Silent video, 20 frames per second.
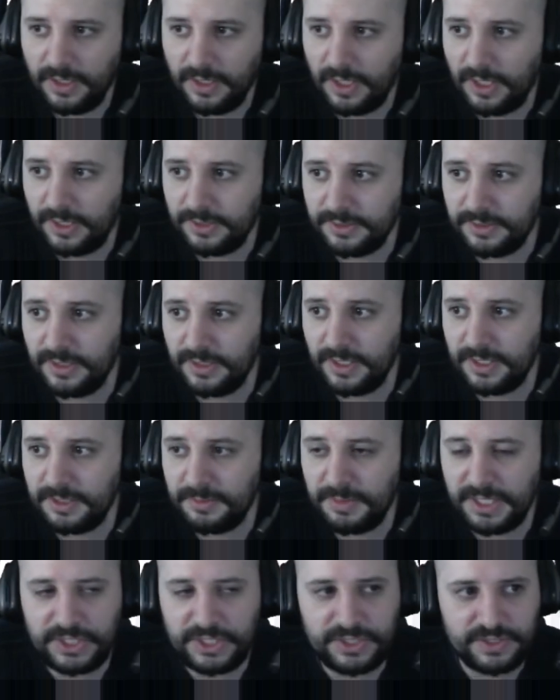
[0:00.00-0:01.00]
Are the
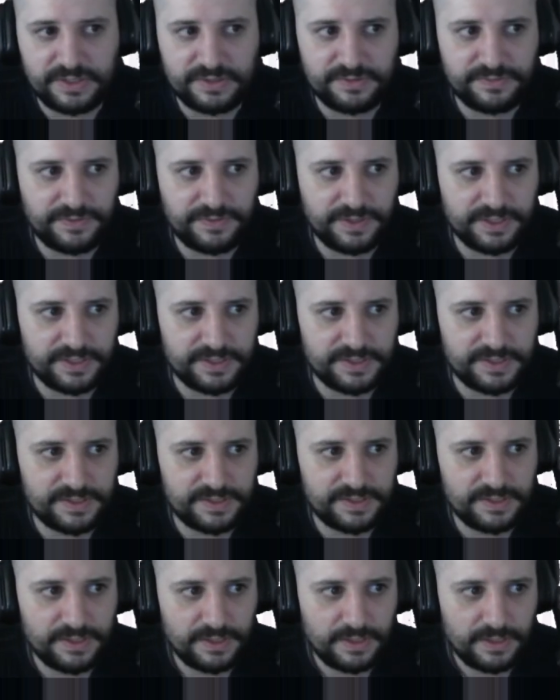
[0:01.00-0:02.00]
animations
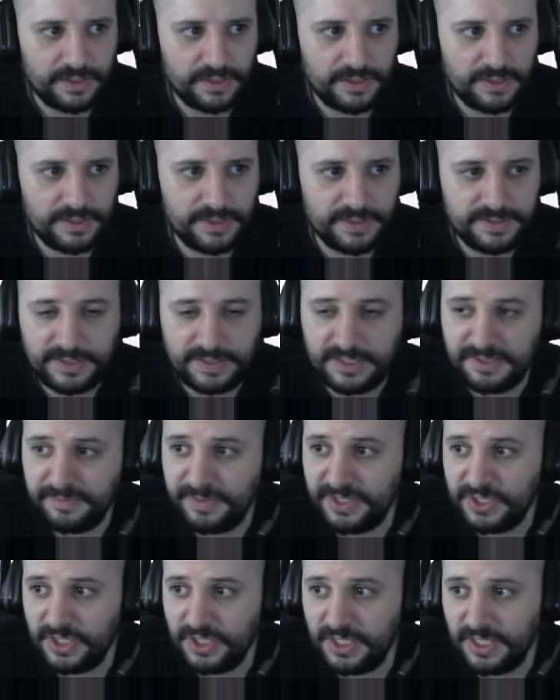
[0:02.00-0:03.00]
fixed? Is the
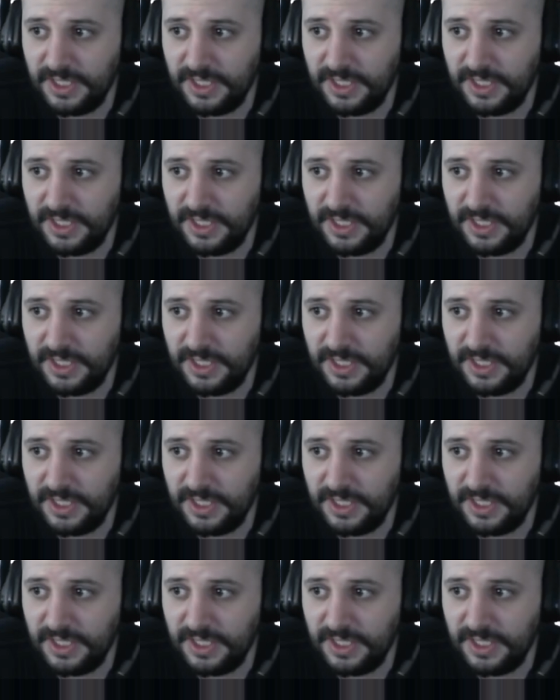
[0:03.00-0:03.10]
special